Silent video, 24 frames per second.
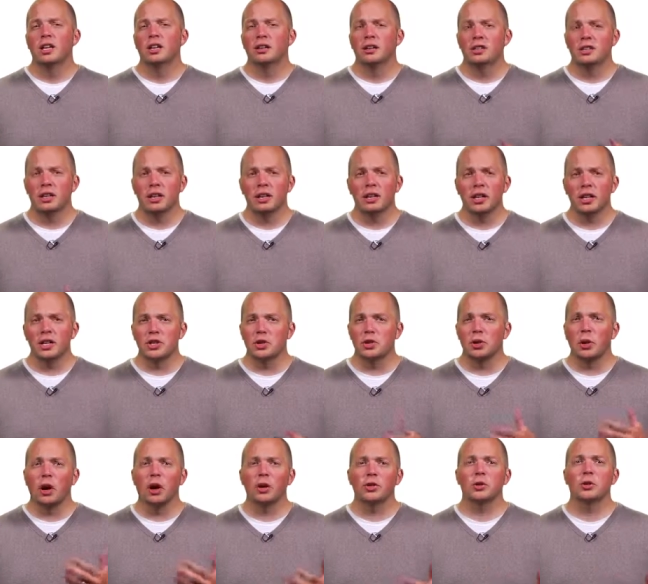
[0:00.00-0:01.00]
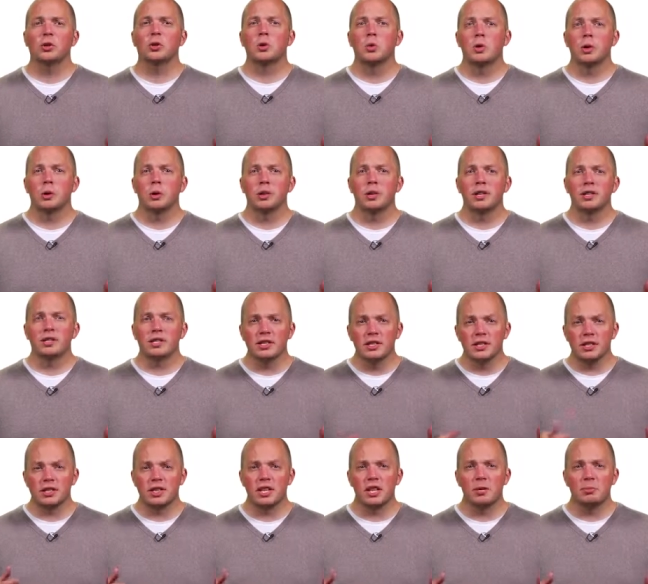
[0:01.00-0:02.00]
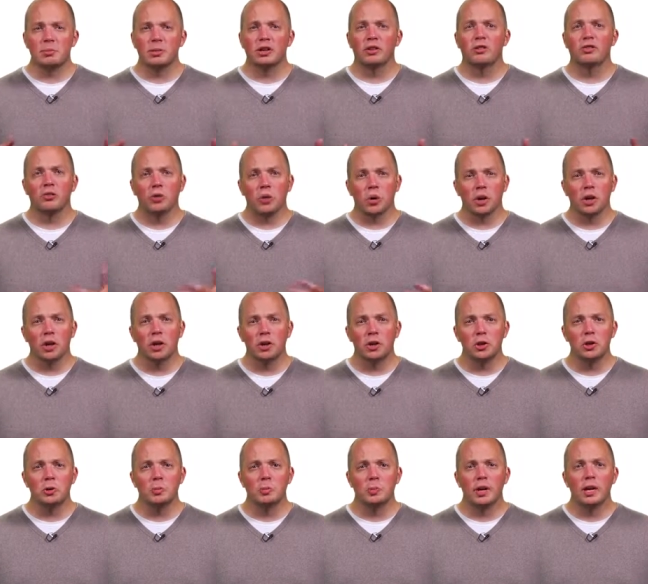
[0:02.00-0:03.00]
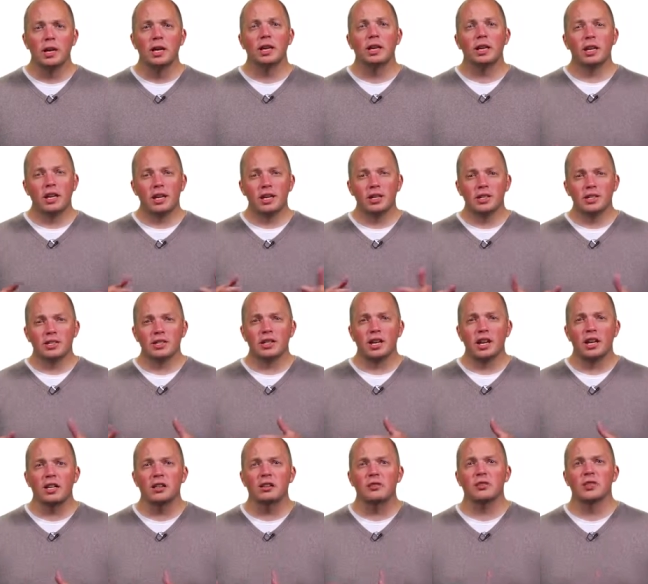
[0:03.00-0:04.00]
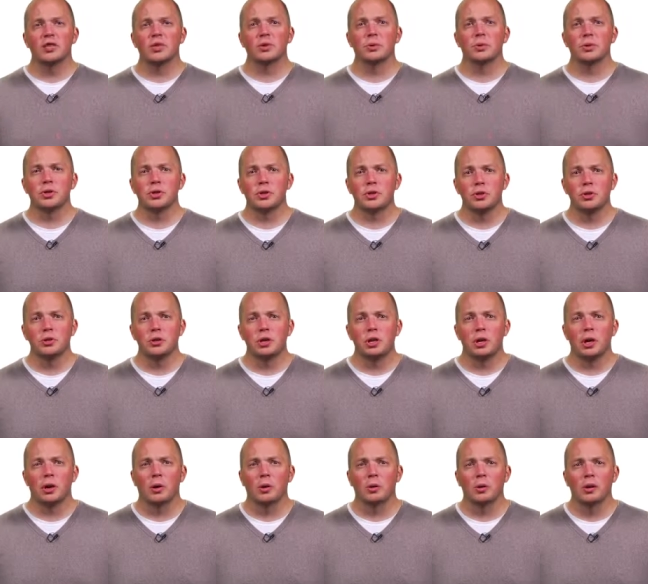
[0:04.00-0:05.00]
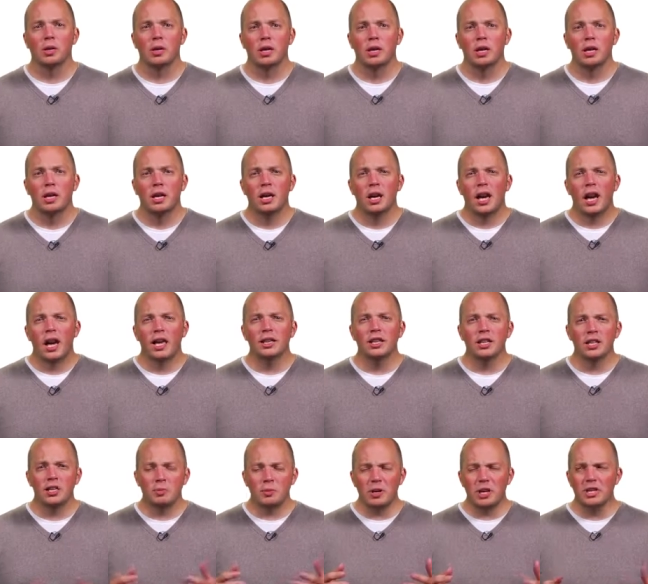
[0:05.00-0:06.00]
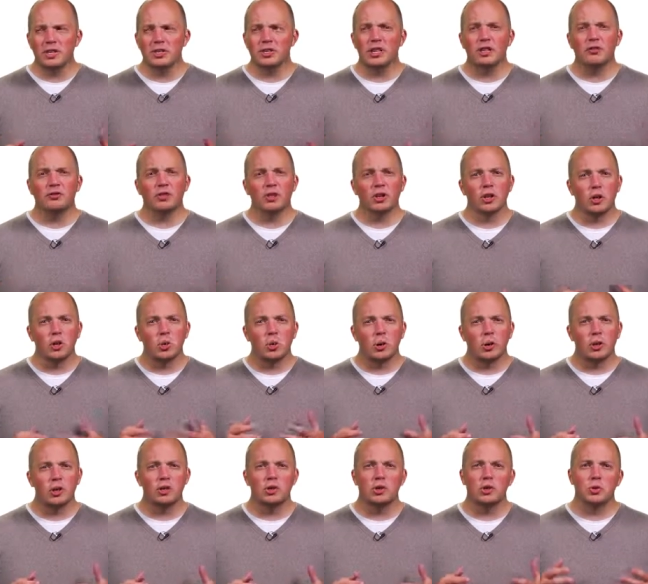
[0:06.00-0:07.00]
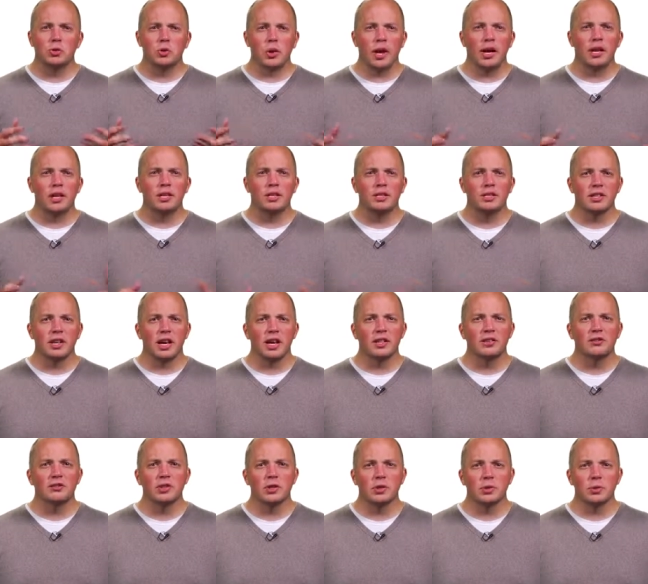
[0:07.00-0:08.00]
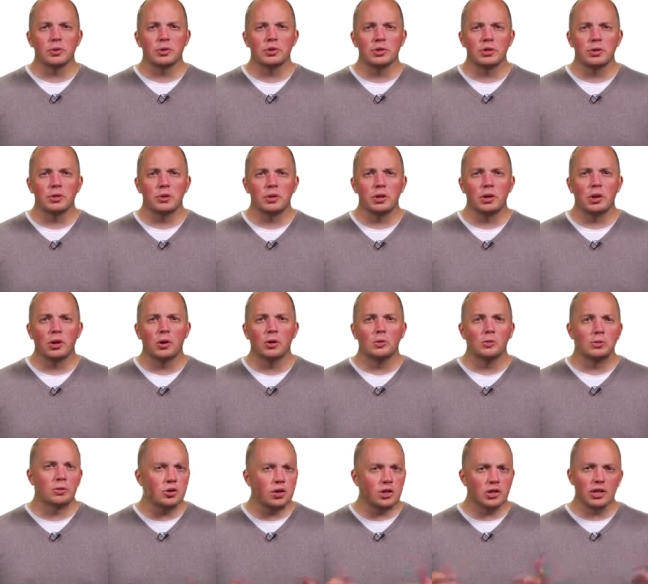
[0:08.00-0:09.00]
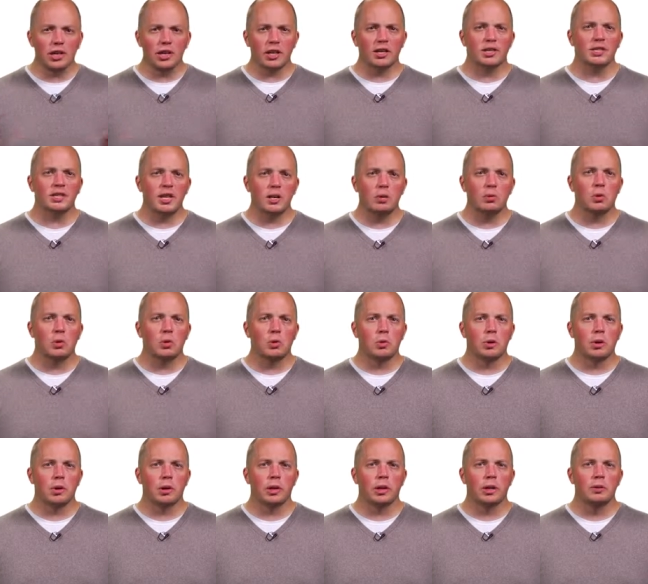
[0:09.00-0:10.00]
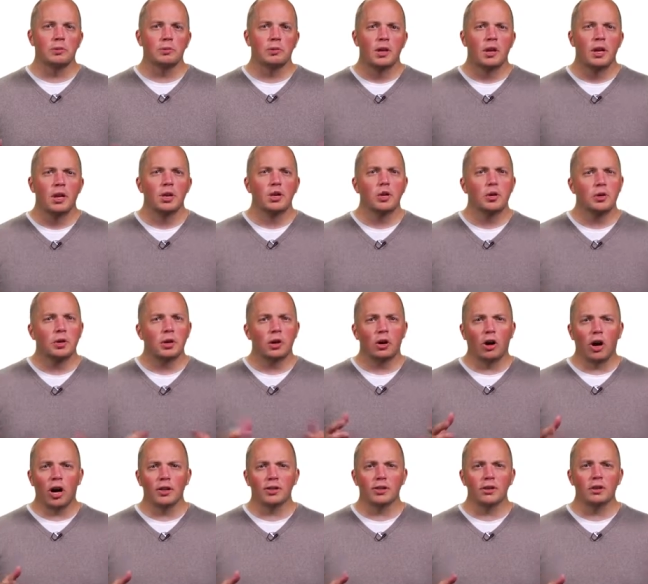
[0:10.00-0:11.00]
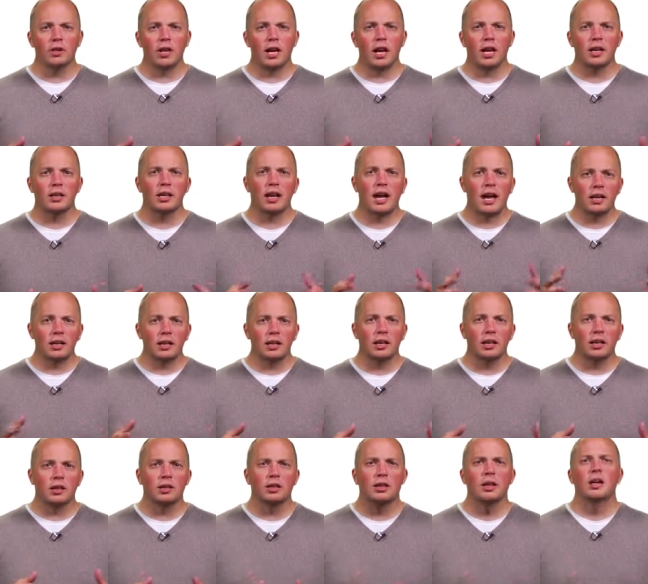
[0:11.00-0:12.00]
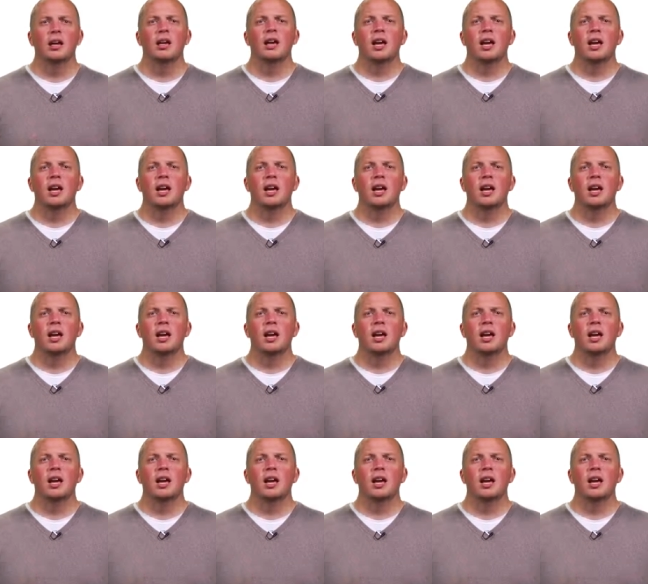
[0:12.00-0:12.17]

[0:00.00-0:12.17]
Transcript: that's going to let you author queries and schema for Hadoop inside of Visual Studio. And this means that for the queries you'd write inside of Visual Studio, just like a SQL query, you can author that, edit it,